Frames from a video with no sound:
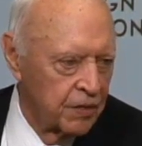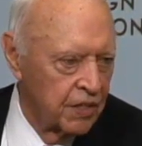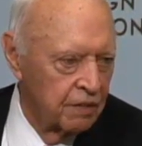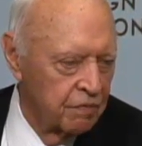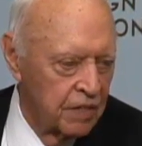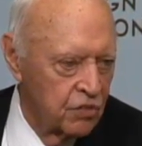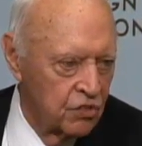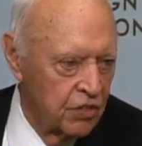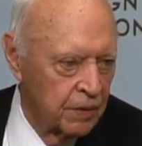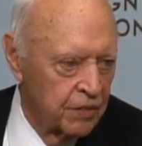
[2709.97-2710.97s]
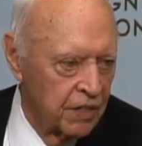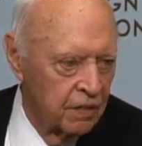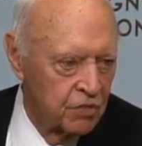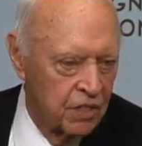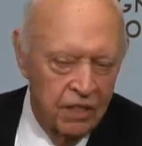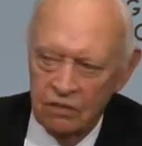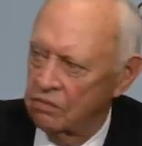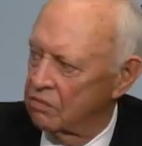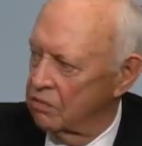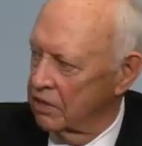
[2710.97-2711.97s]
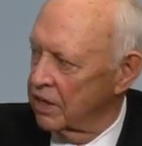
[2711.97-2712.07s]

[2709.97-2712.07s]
the secretary of defense, the secretary of state,